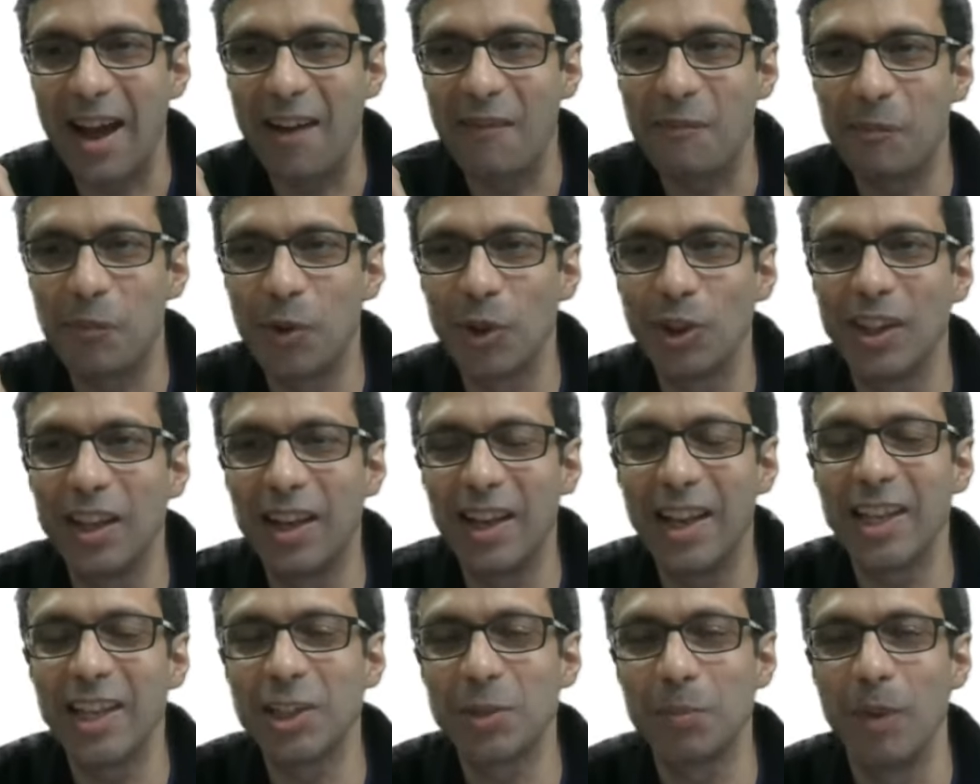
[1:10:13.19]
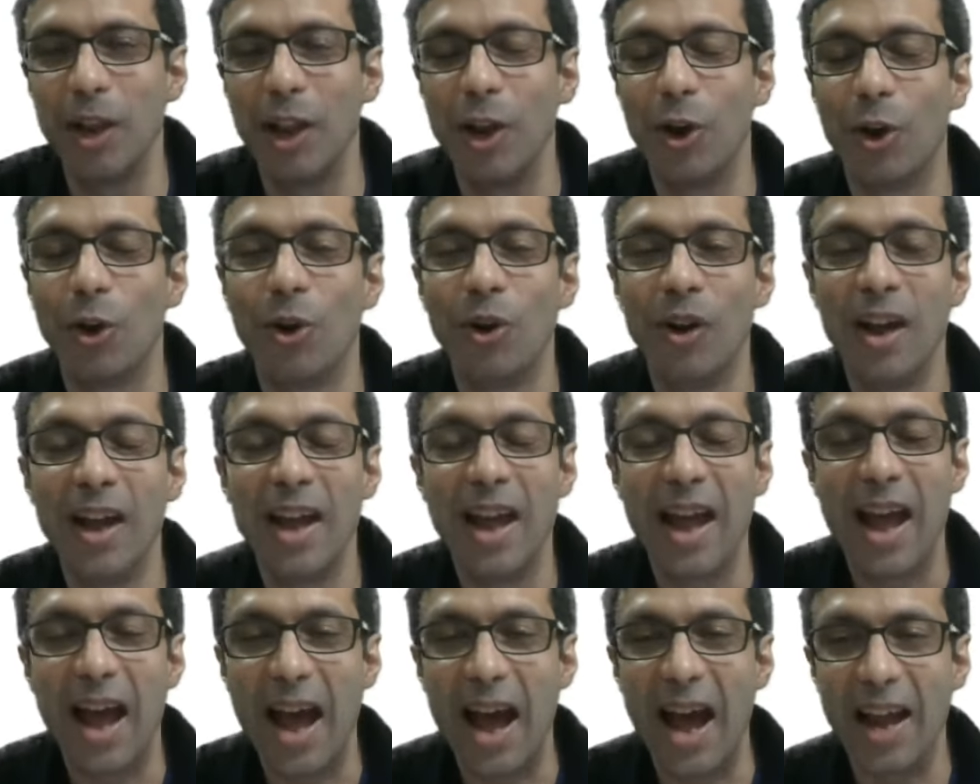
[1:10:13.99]
I've put the links below,
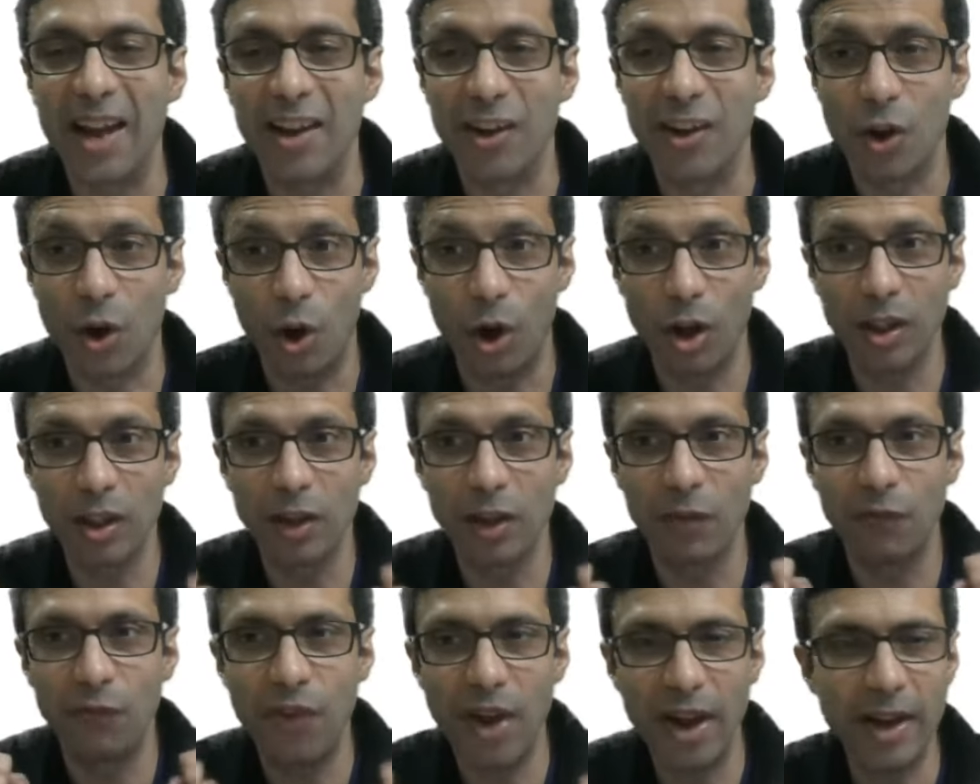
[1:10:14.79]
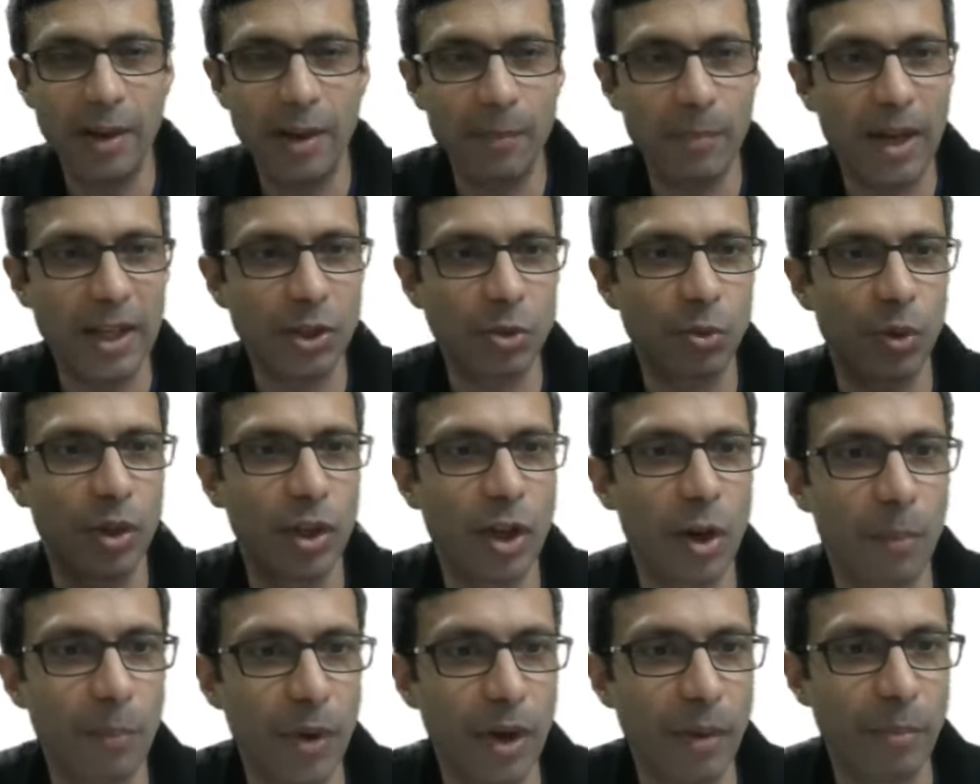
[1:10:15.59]
and all the very best with
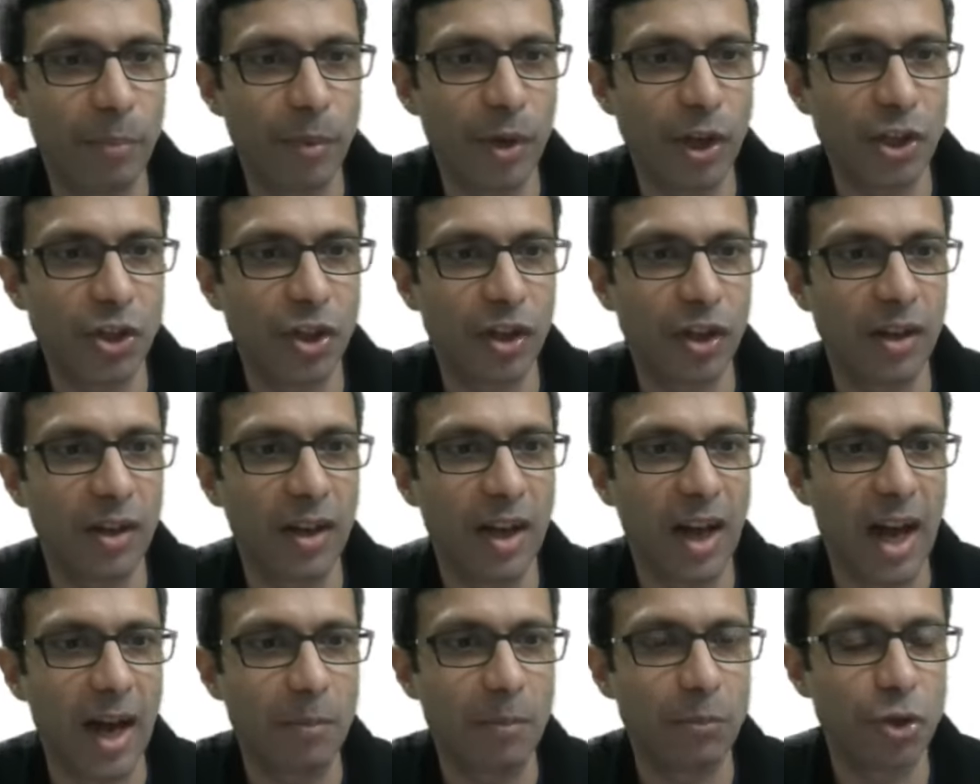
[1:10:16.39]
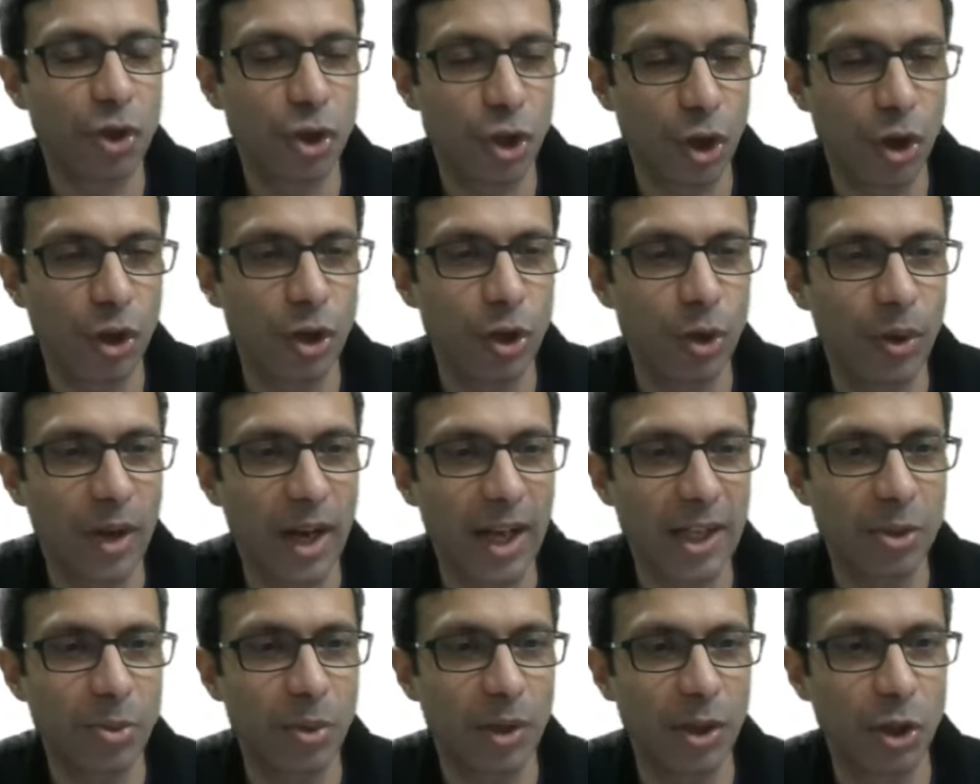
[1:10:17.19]
your preparation. I'm sure you
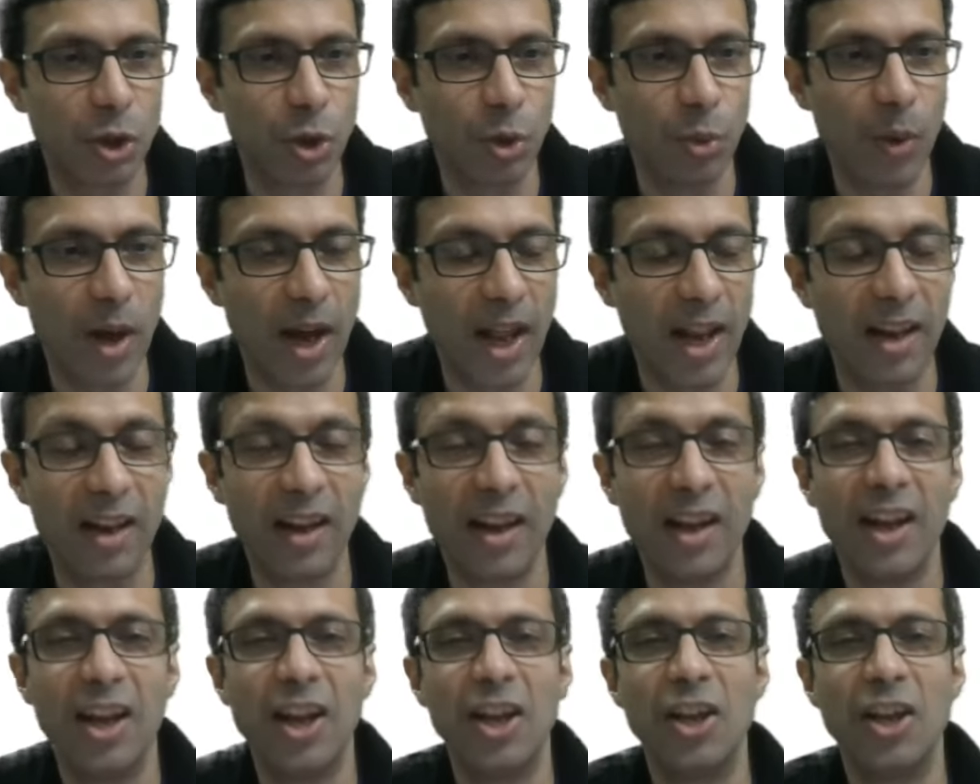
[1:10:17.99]
guys will do well.